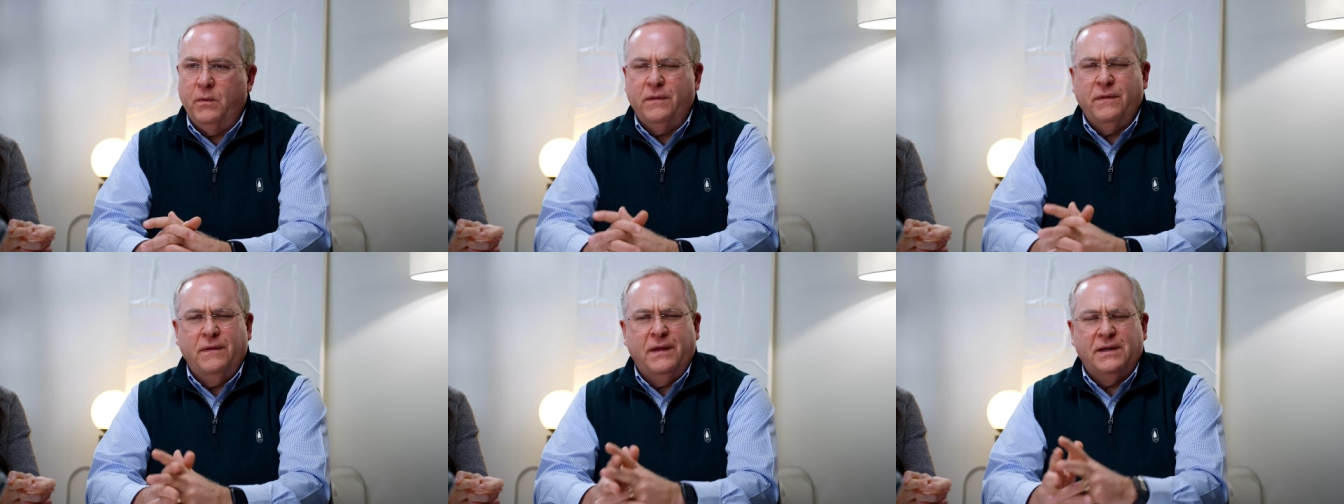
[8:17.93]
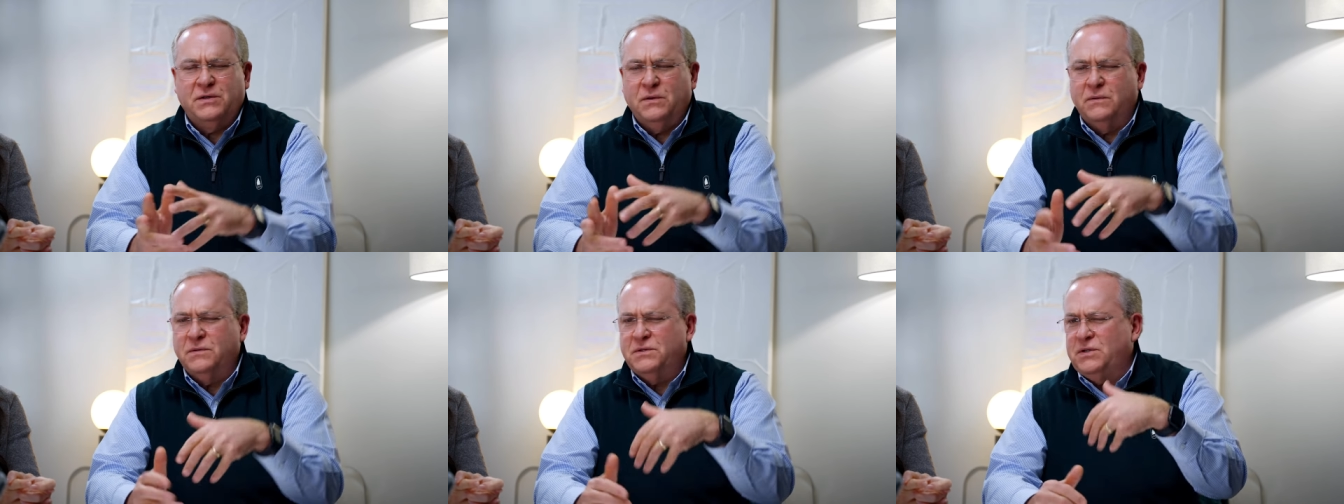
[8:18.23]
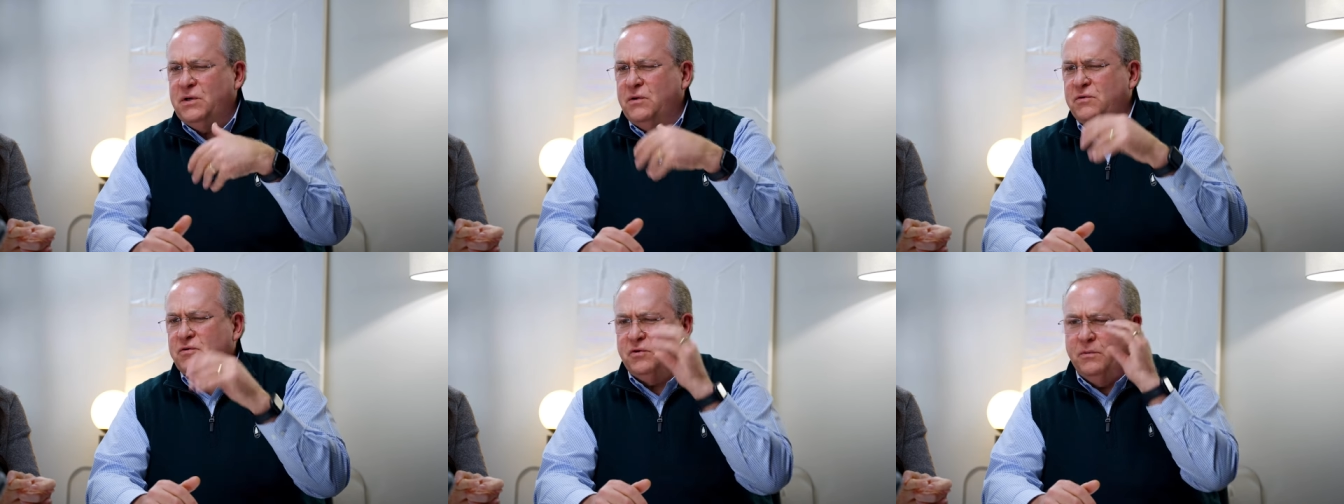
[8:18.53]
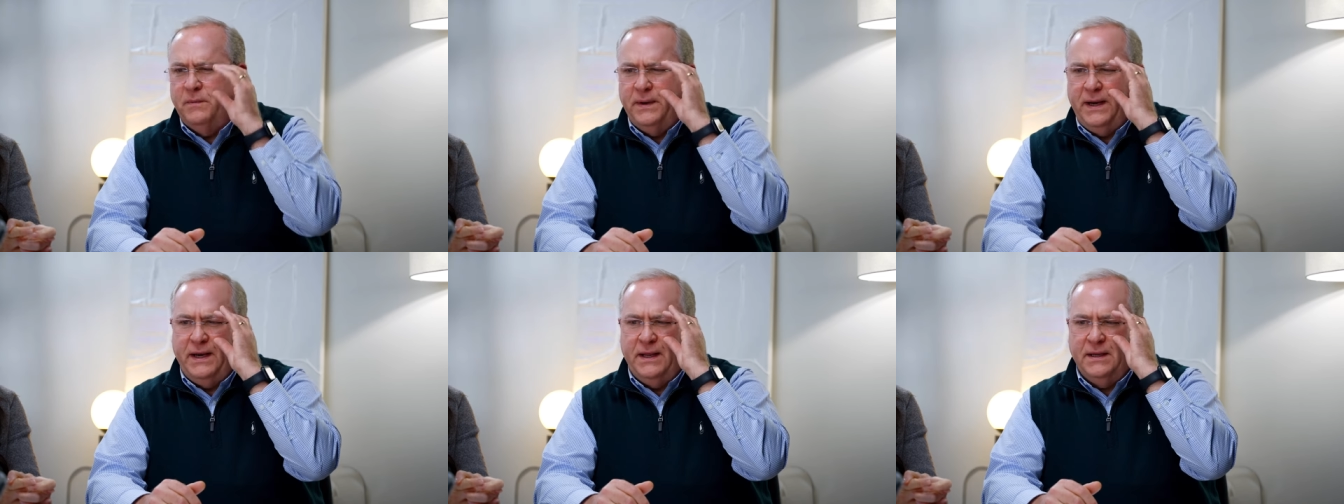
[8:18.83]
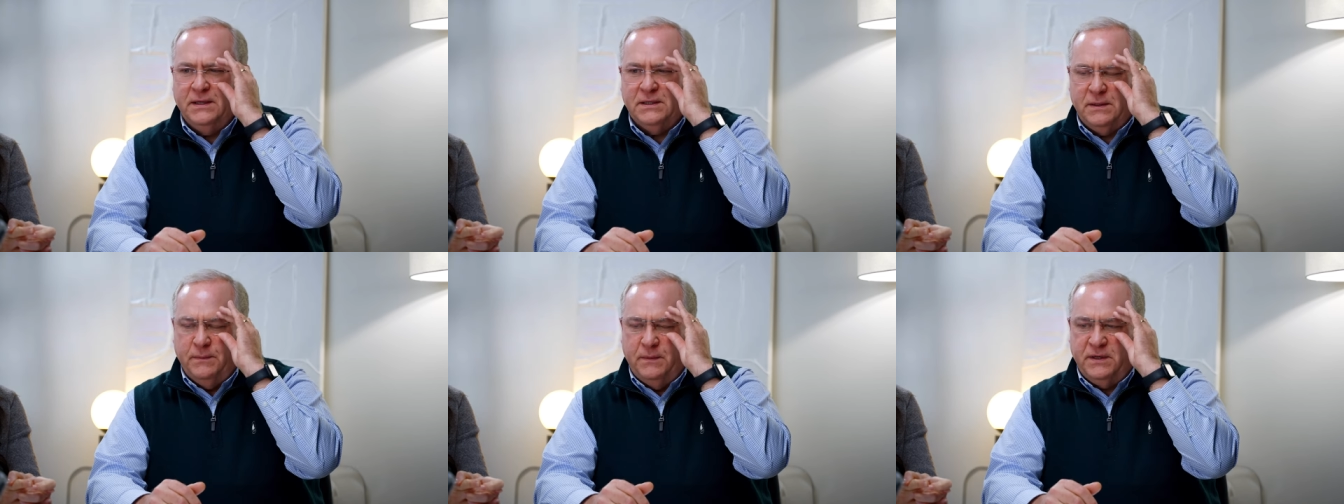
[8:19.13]
whether that's on social
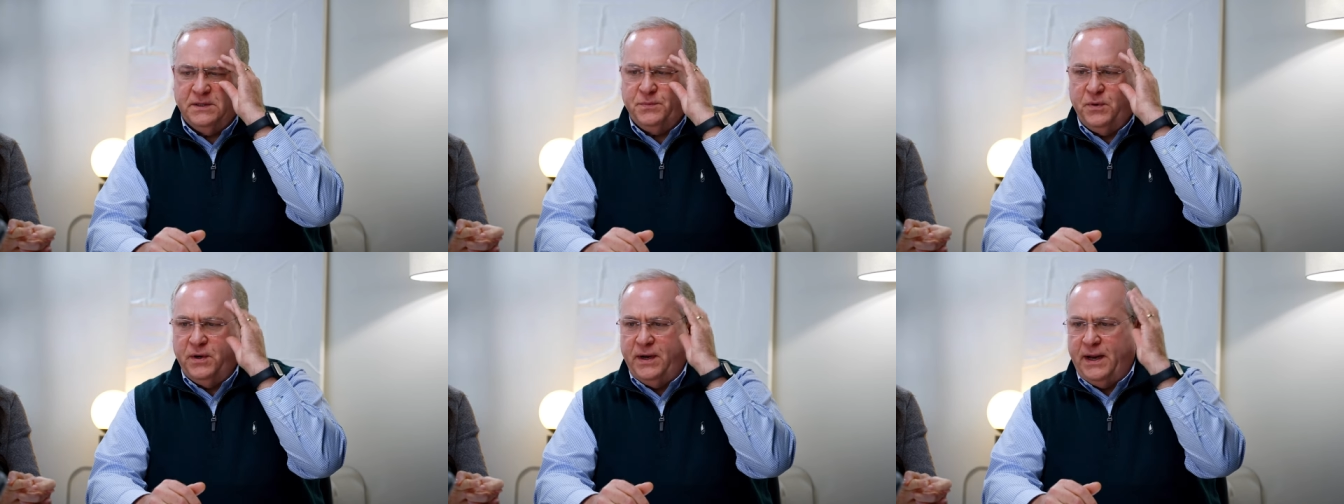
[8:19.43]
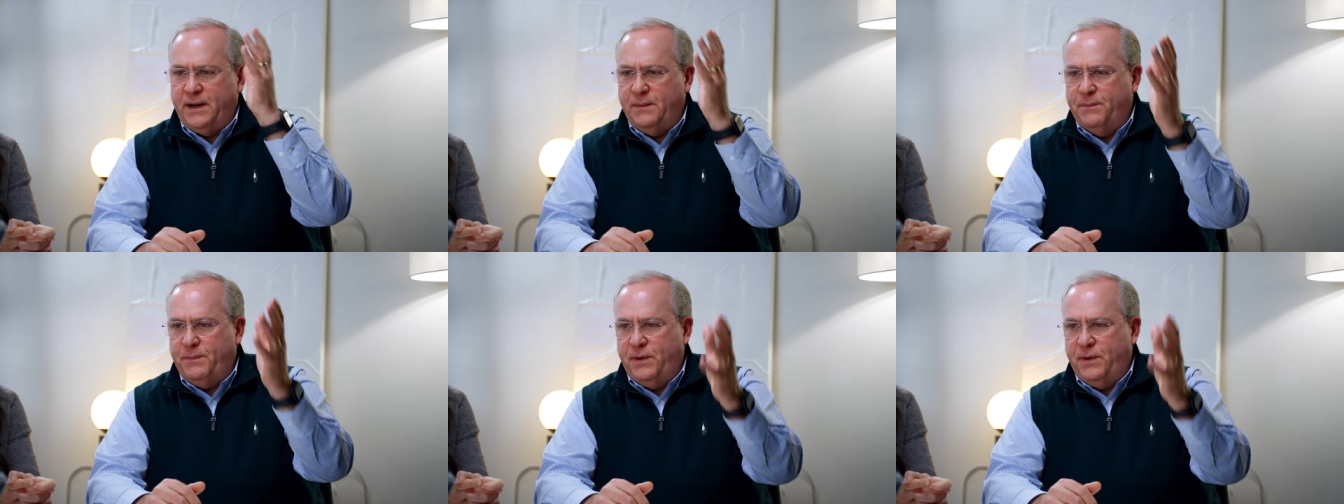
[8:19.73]
media and somebody's put out a